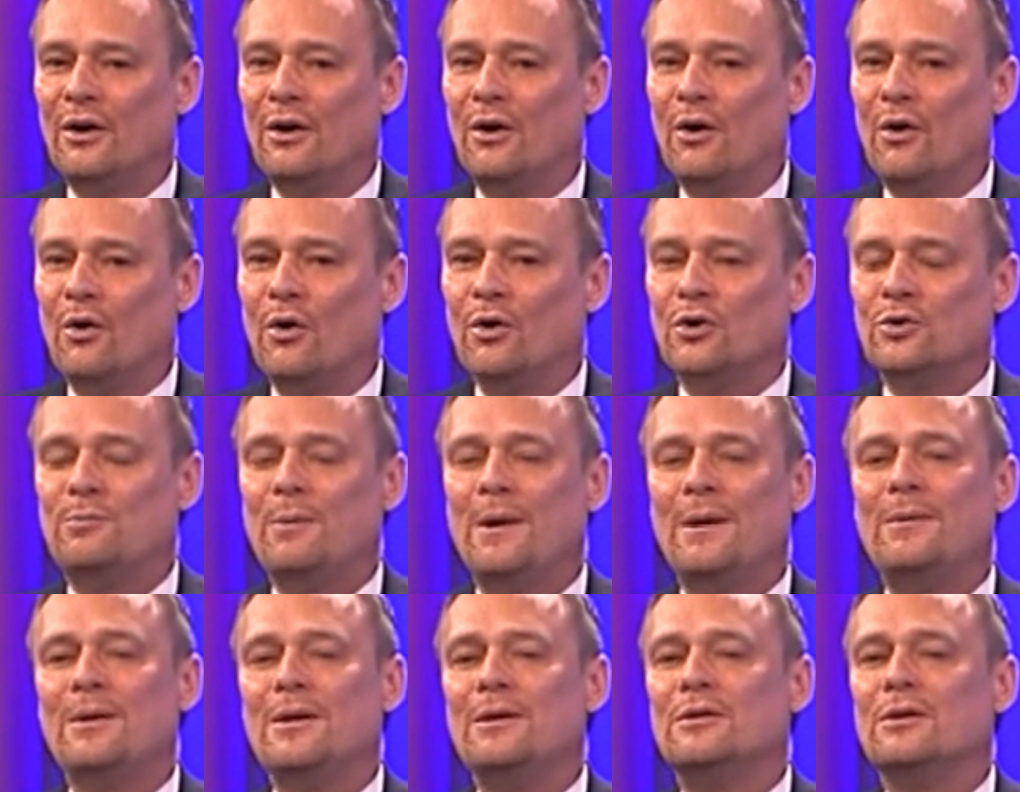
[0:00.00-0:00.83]
Or is
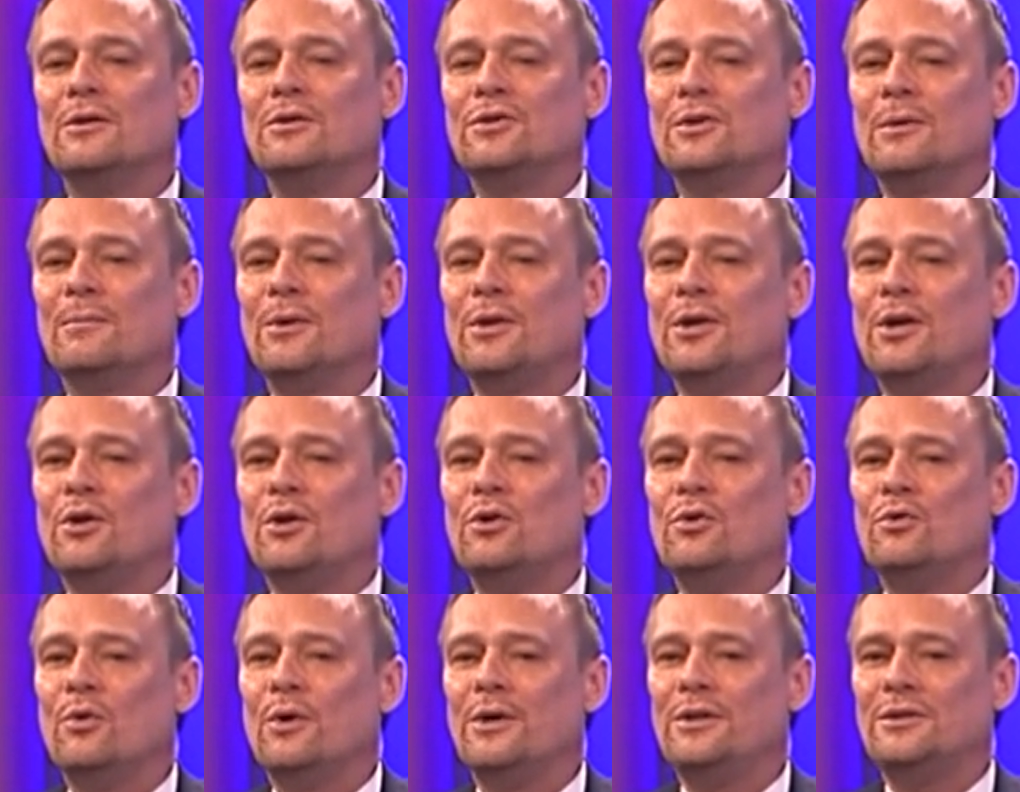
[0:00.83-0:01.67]
maybe some of the
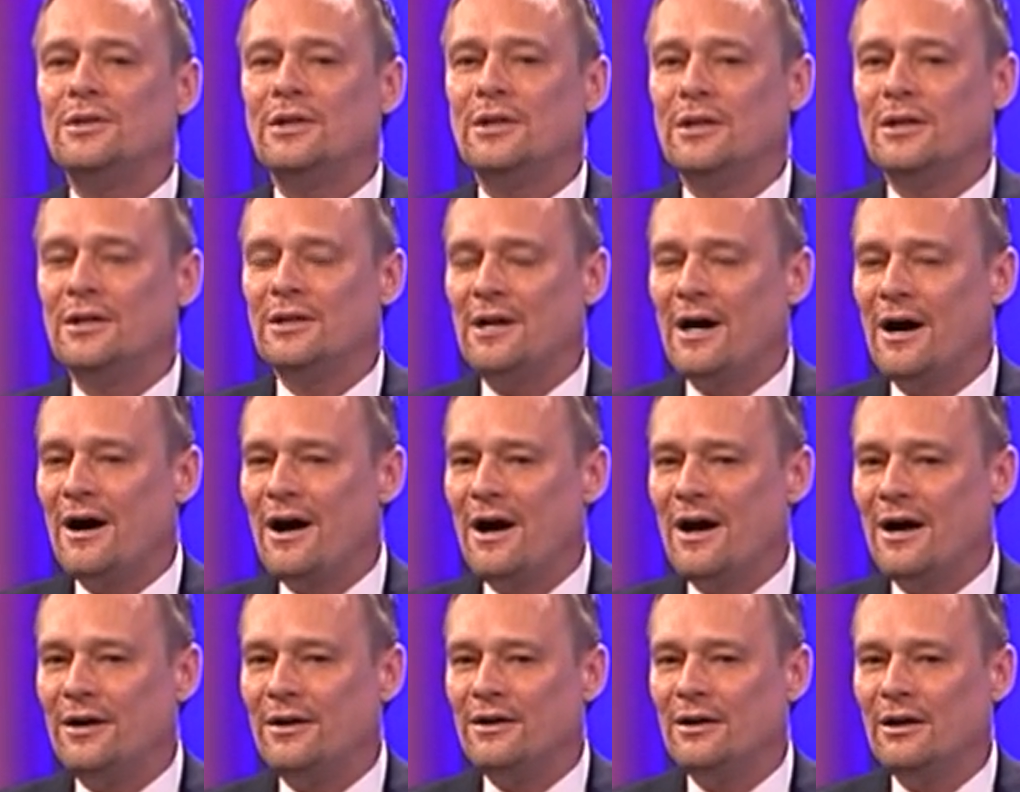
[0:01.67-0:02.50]
anointed in
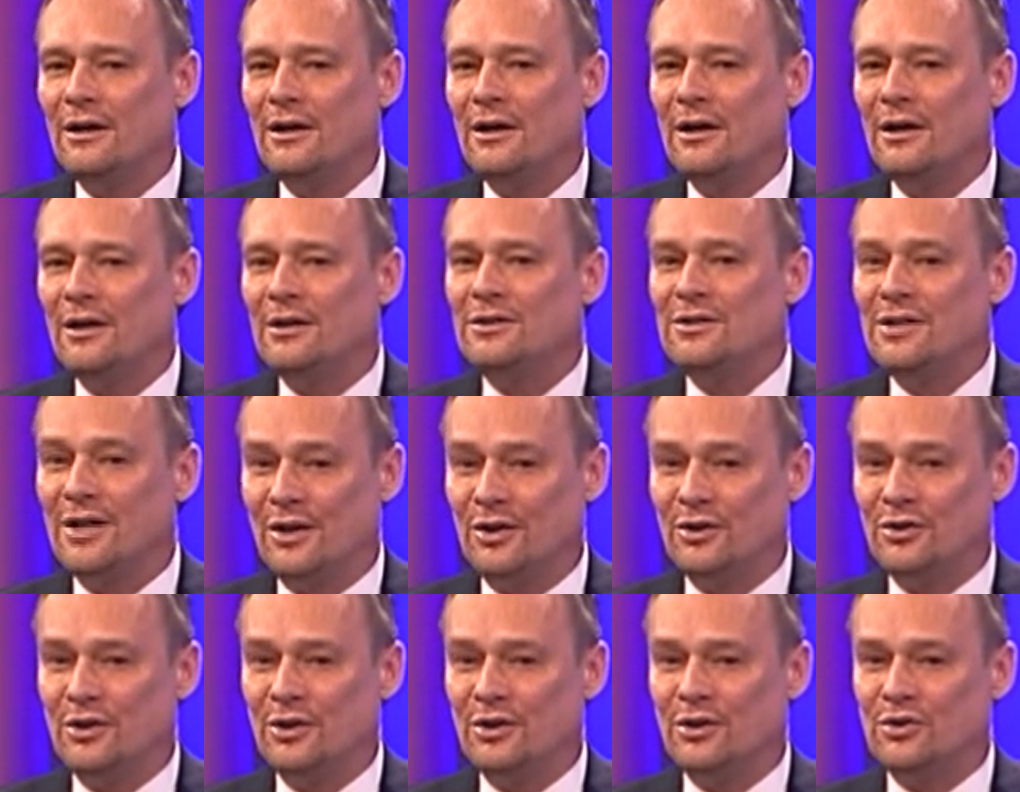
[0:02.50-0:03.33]
God
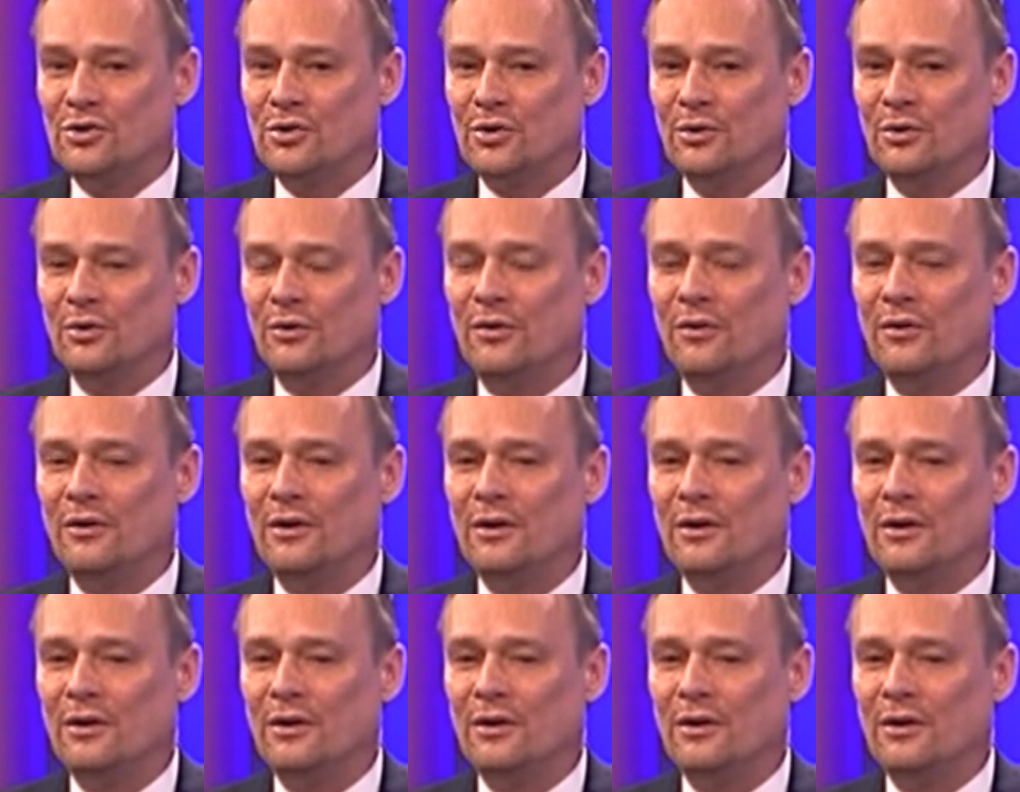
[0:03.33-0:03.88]
telling you the truth?